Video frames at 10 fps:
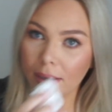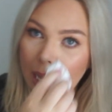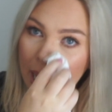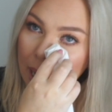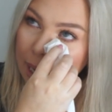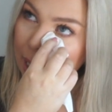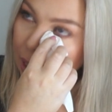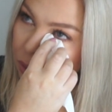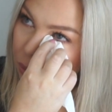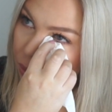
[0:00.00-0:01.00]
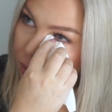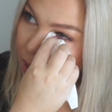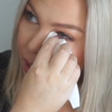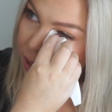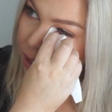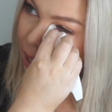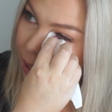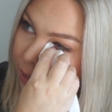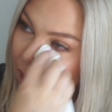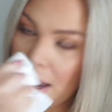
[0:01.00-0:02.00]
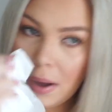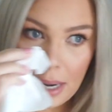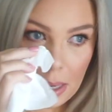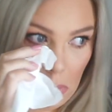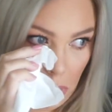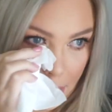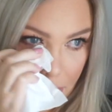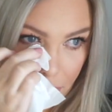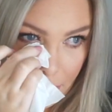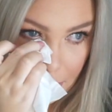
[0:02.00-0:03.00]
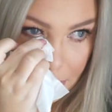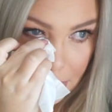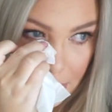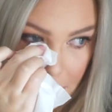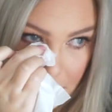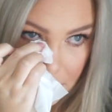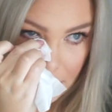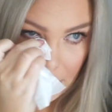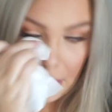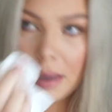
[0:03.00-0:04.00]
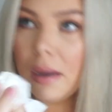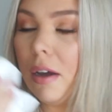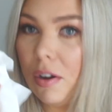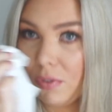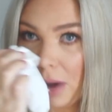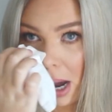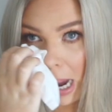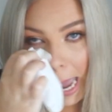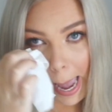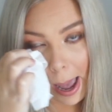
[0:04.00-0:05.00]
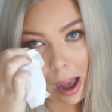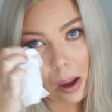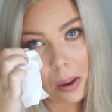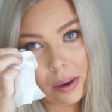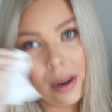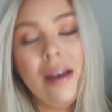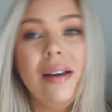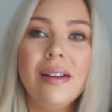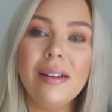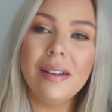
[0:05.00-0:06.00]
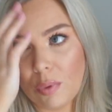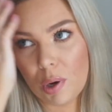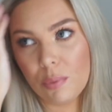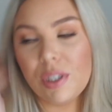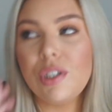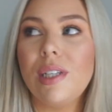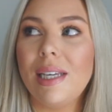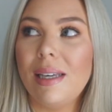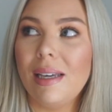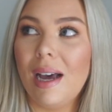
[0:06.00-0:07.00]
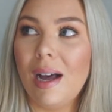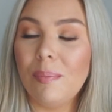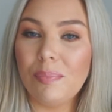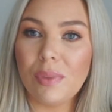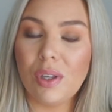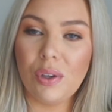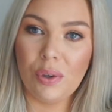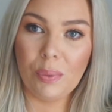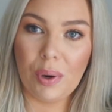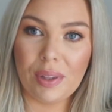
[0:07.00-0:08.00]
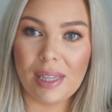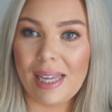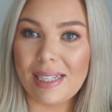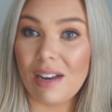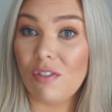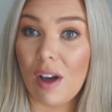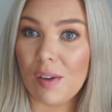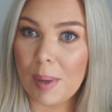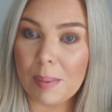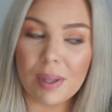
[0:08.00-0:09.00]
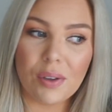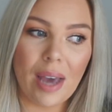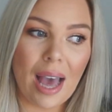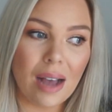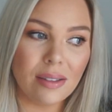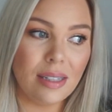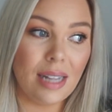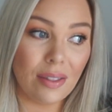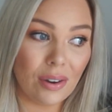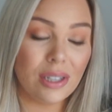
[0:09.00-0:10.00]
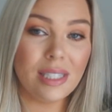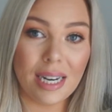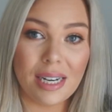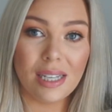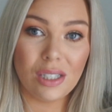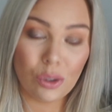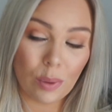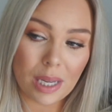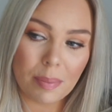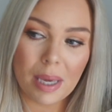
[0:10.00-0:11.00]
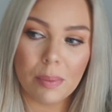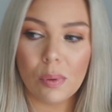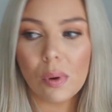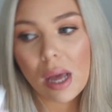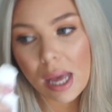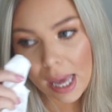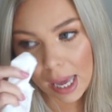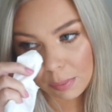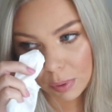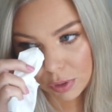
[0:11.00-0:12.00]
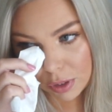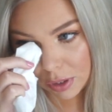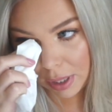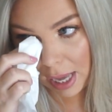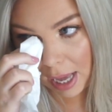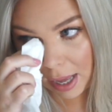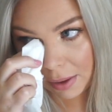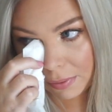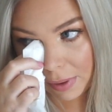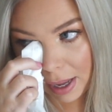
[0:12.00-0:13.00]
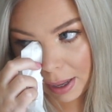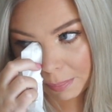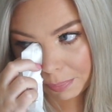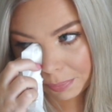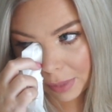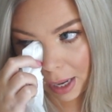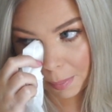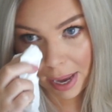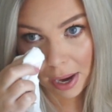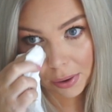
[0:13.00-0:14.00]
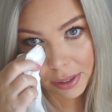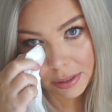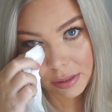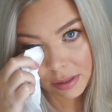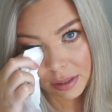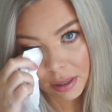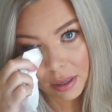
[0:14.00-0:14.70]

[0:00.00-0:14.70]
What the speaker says: Can I get through this, like, without any more interruptions? Far out. Originally, you were only allowed to have 5 people at your house and now they're extending it to 20 people. And we were just going to have our parents...